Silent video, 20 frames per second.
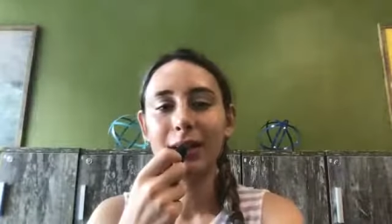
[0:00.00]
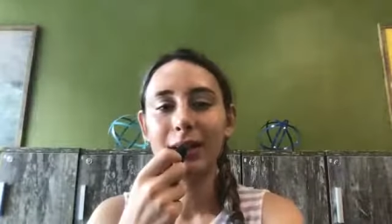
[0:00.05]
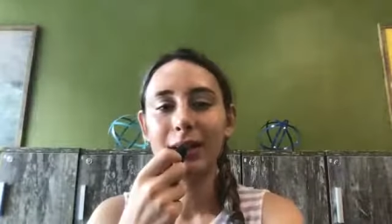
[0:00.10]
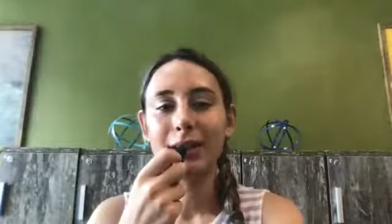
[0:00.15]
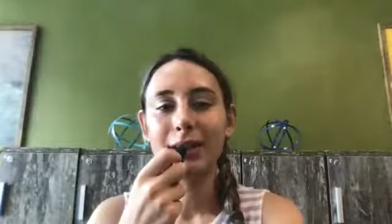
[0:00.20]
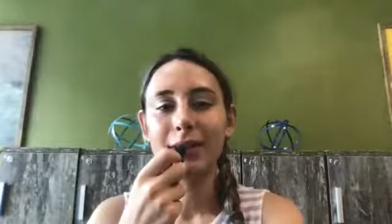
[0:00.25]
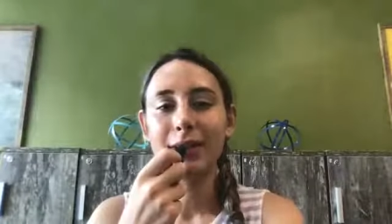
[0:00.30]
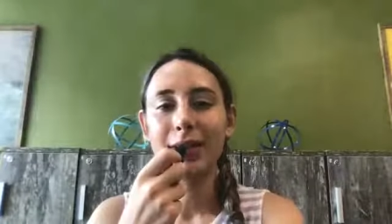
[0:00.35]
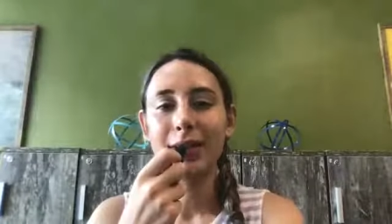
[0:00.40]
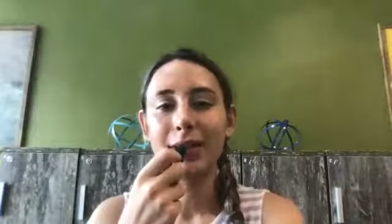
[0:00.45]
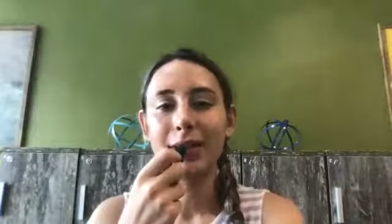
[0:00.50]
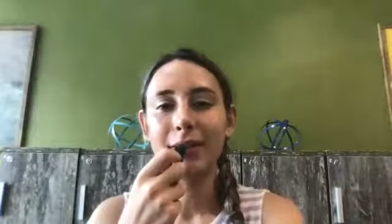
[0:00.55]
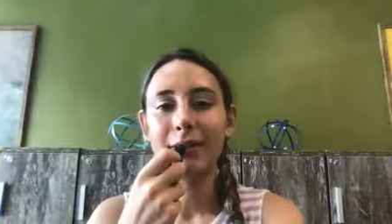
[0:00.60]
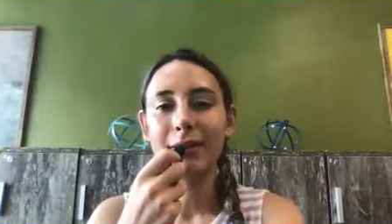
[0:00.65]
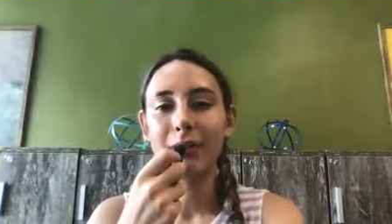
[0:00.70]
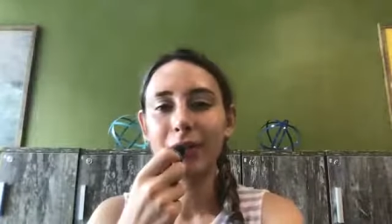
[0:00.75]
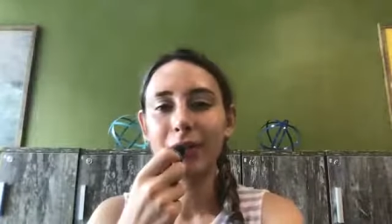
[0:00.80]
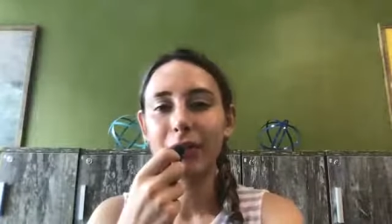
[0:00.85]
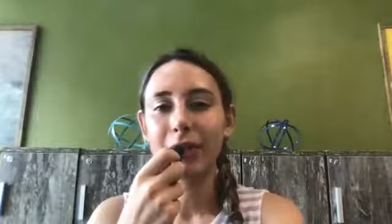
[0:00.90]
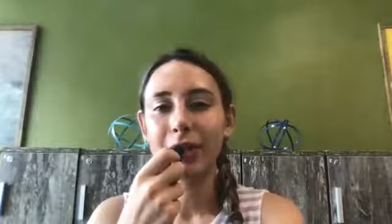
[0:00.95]
It's like if
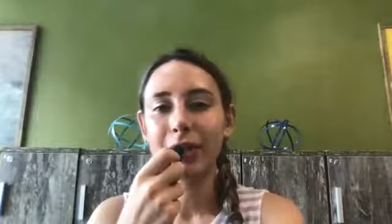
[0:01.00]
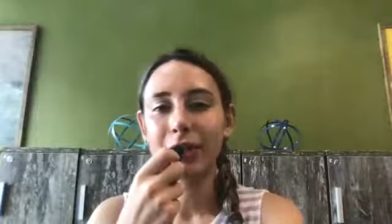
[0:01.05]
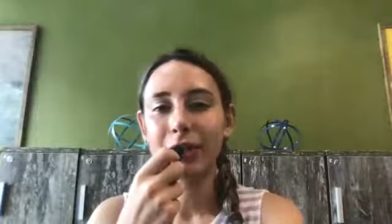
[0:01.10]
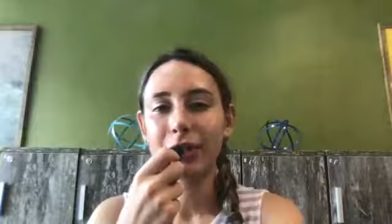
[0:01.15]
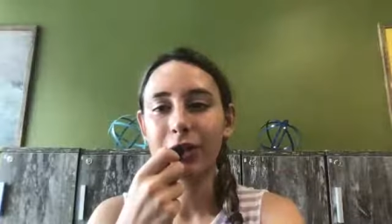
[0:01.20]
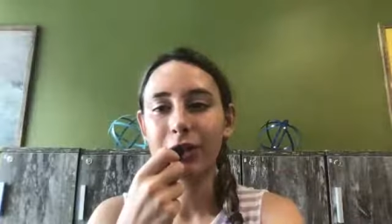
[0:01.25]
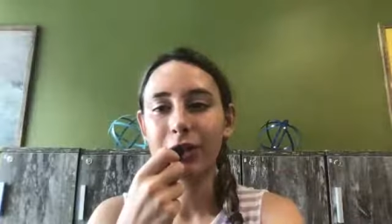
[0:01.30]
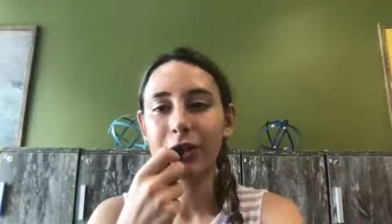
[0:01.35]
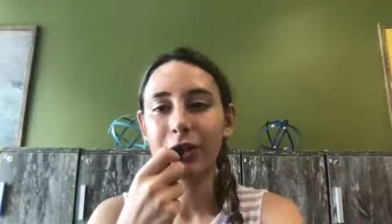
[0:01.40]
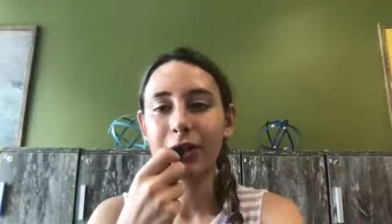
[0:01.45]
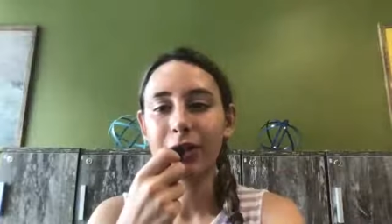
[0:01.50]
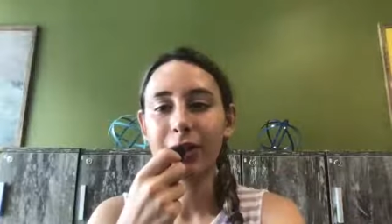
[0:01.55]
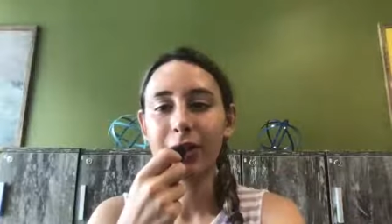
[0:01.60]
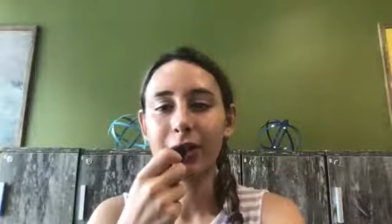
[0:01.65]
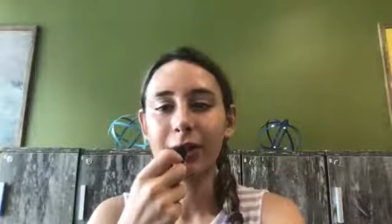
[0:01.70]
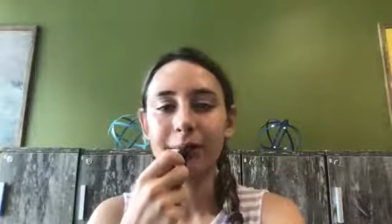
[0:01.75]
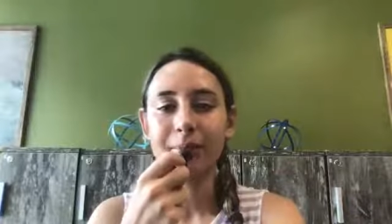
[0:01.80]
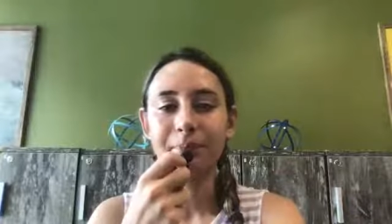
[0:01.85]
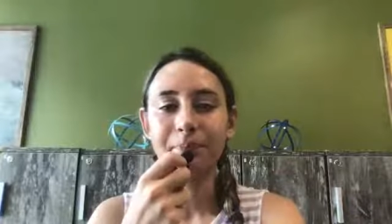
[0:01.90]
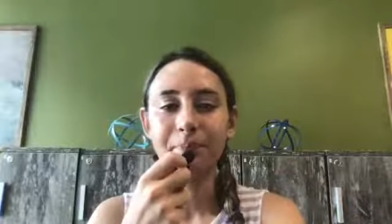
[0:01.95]
a stranger,
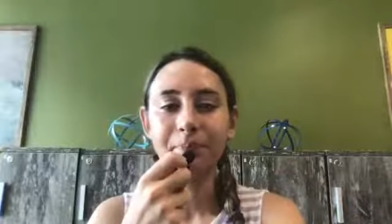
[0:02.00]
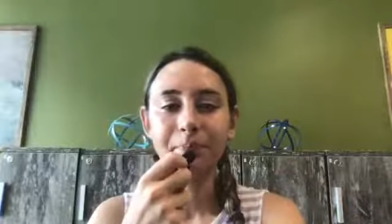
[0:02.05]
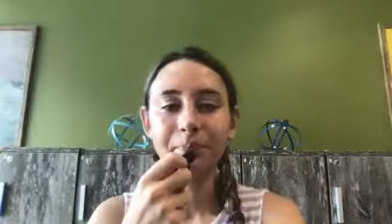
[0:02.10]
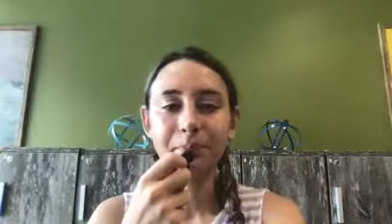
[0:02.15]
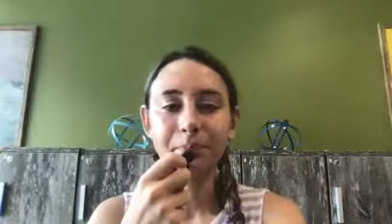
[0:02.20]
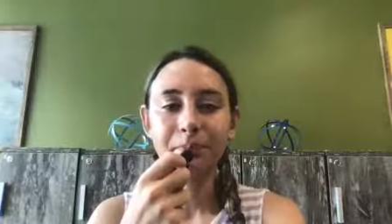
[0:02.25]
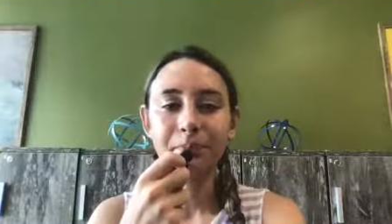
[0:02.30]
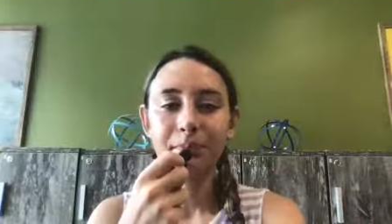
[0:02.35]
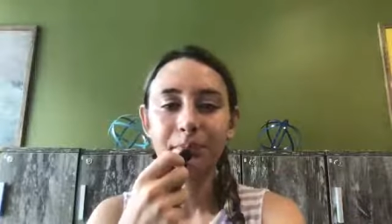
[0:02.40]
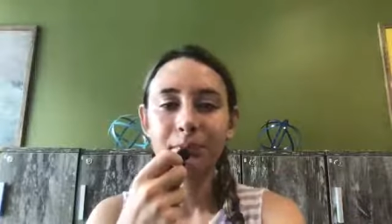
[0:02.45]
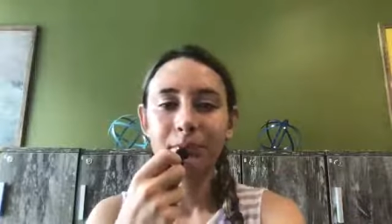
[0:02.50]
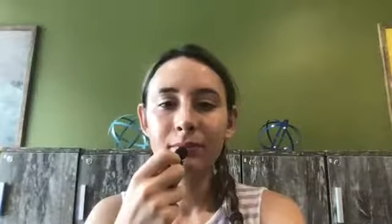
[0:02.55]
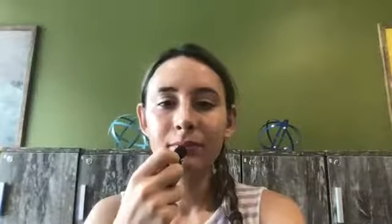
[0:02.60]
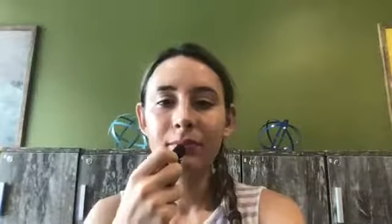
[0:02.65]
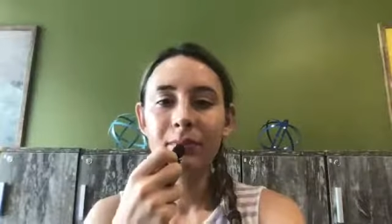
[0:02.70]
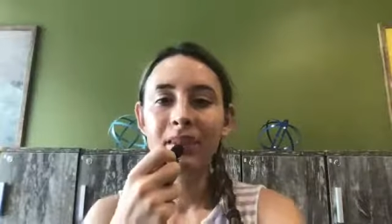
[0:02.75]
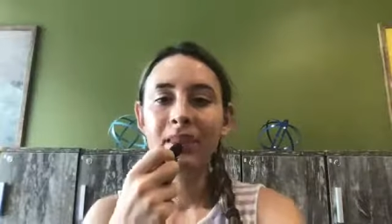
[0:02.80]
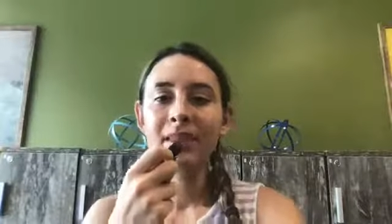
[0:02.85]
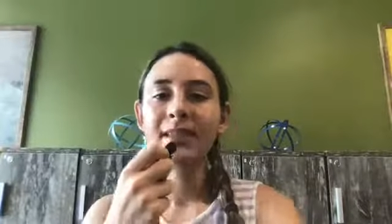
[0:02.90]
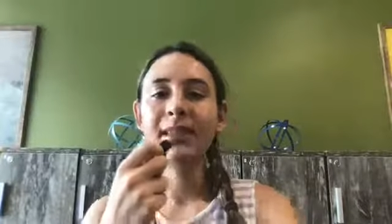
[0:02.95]
um,
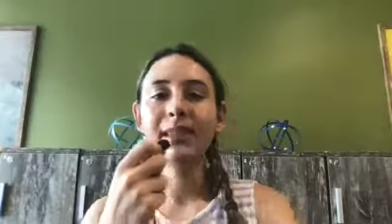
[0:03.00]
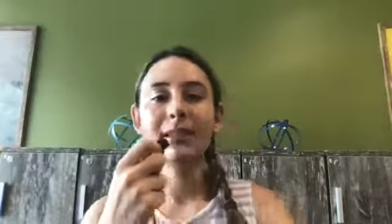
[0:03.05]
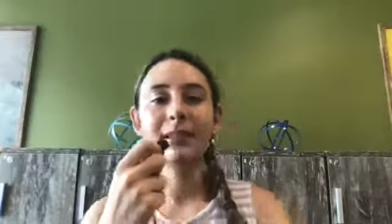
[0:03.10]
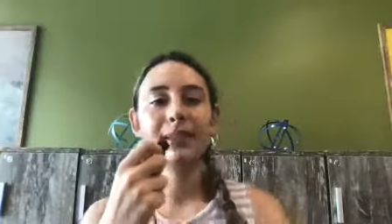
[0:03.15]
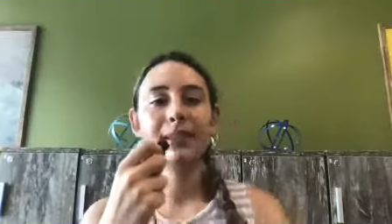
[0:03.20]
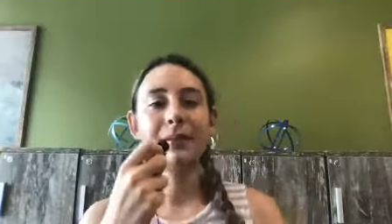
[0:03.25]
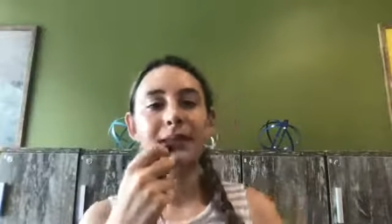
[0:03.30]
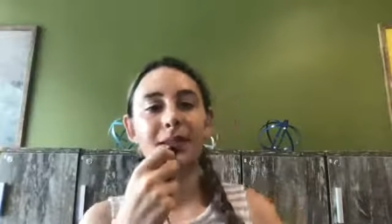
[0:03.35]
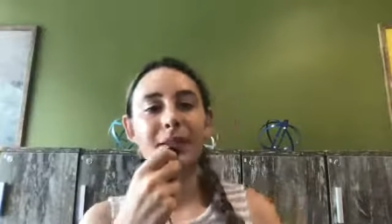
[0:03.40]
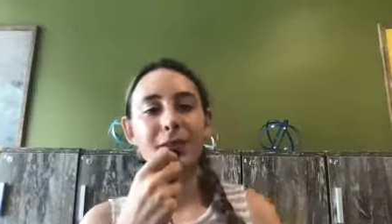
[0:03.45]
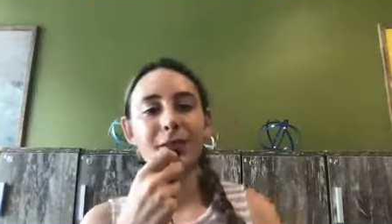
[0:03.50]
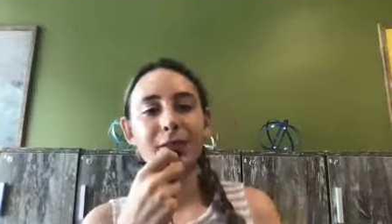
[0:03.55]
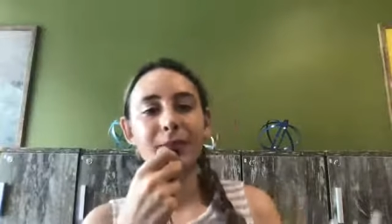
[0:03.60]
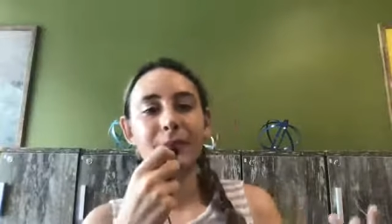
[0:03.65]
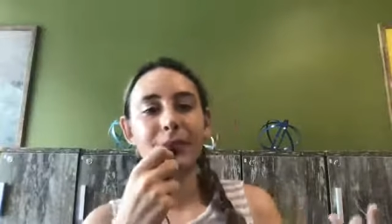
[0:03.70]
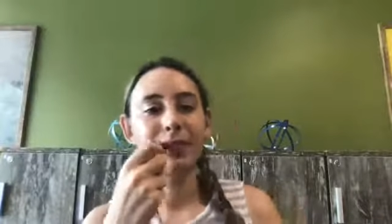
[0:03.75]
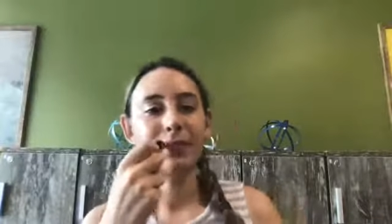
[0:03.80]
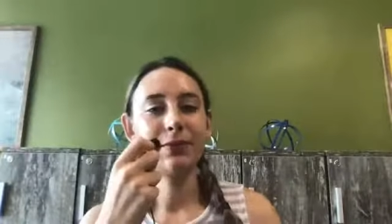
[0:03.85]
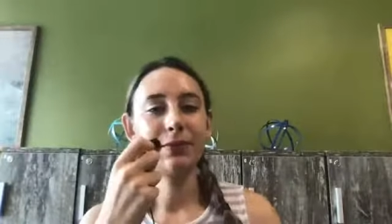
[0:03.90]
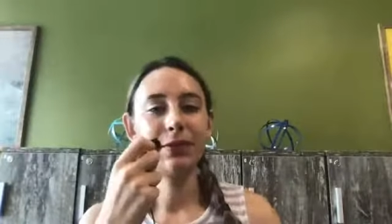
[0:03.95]
says something
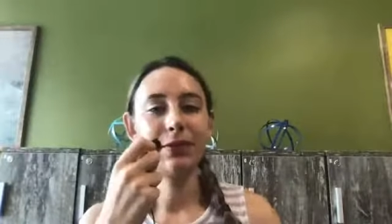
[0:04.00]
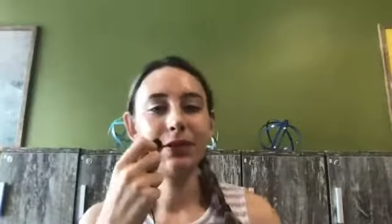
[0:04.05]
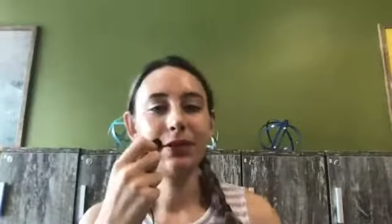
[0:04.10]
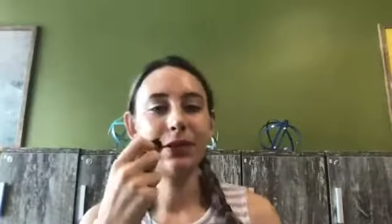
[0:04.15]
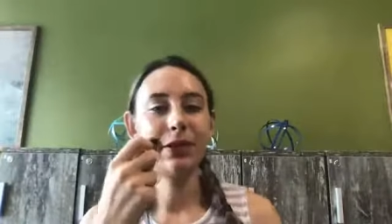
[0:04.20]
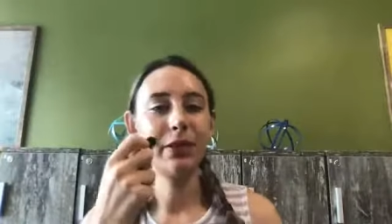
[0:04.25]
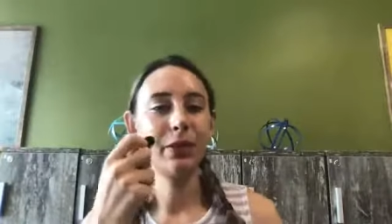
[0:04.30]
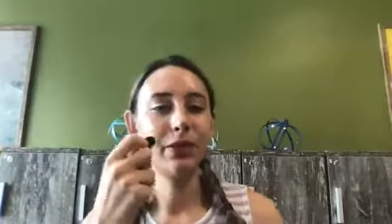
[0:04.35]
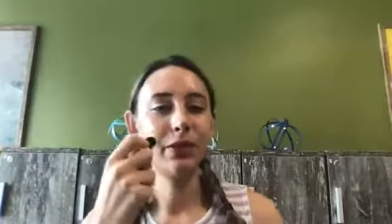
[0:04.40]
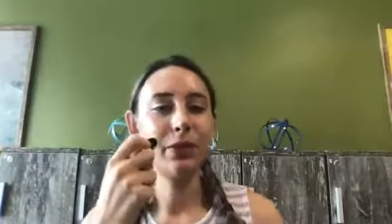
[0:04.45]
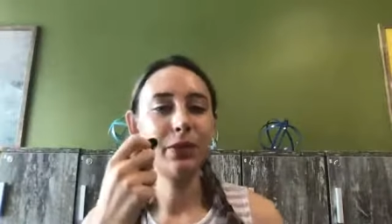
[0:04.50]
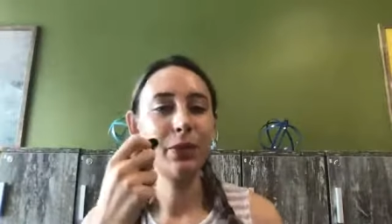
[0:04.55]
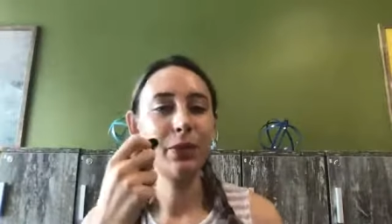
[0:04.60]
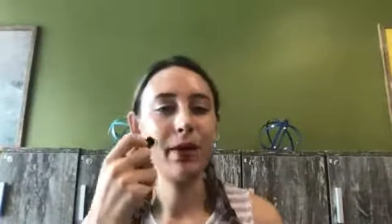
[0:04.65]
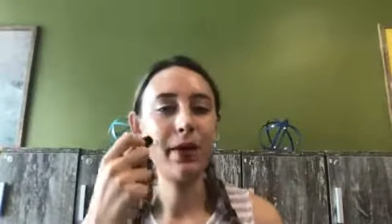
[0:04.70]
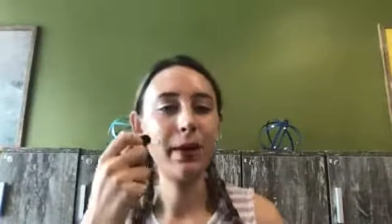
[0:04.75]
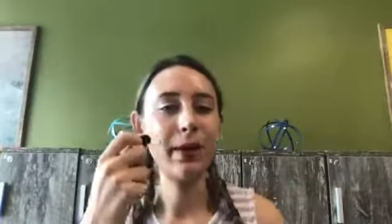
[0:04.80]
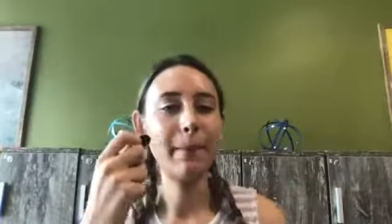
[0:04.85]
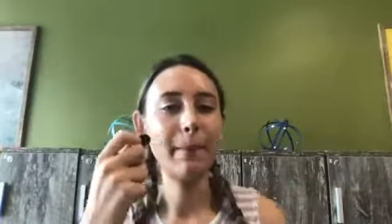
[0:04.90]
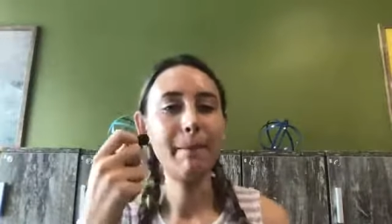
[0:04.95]
disrespectful to you
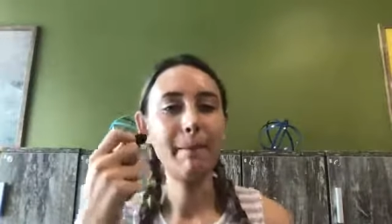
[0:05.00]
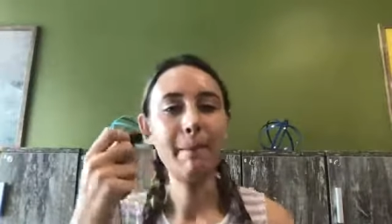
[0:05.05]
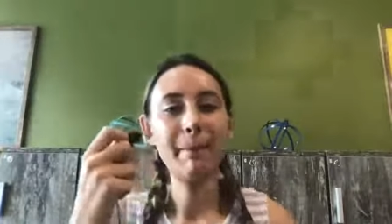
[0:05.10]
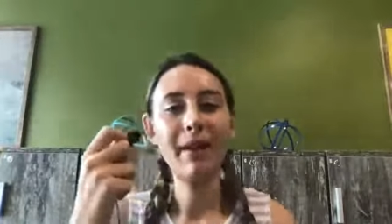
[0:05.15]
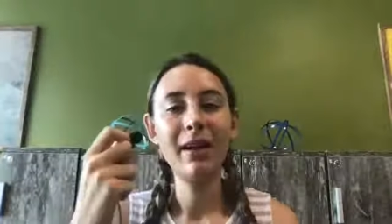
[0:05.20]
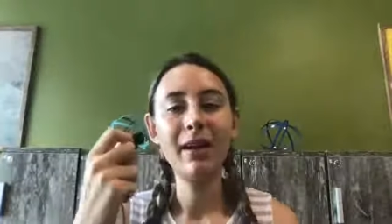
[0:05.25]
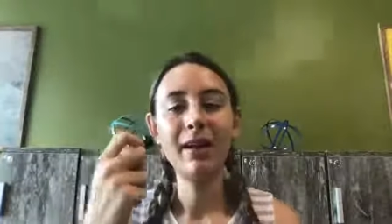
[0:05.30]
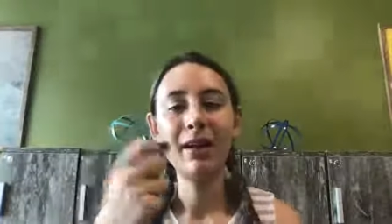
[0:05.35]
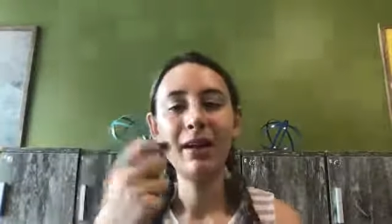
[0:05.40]
um,